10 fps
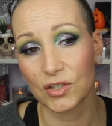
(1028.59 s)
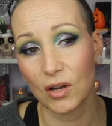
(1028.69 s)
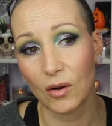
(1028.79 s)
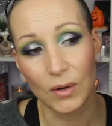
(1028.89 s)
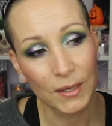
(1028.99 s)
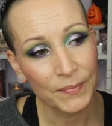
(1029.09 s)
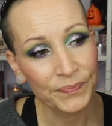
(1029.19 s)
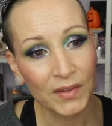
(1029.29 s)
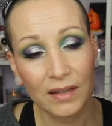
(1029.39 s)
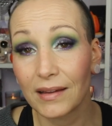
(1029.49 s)
So
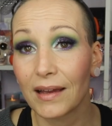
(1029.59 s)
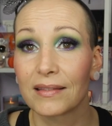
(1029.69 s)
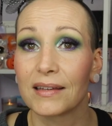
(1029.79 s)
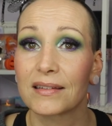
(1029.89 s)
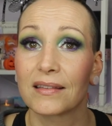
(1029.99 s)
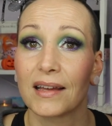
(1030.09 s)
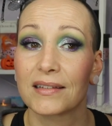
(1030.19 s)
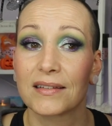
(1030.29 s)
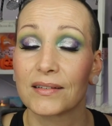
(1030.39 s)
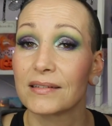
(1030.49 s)
yeah, this,
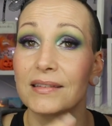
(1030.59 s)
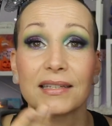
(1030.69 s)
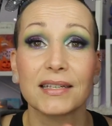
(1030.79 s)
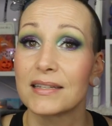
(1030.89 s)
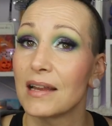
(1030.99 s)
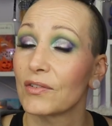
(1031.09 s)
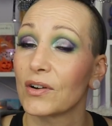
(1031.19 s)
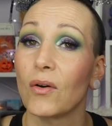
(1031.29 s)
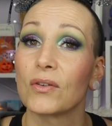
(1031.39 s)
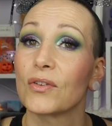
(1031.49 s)
that's the, this is
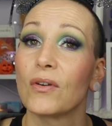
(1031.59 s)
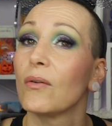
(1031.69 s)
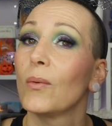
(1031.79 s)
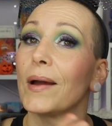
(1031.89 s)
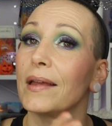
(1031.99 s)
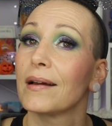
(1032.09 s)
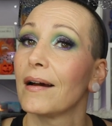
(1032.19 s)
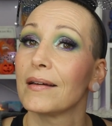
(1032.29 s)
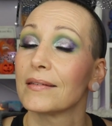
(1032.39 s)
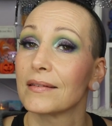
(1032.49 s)
never going to go away,
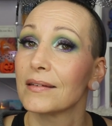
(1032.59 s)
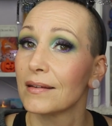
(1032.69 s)
guys.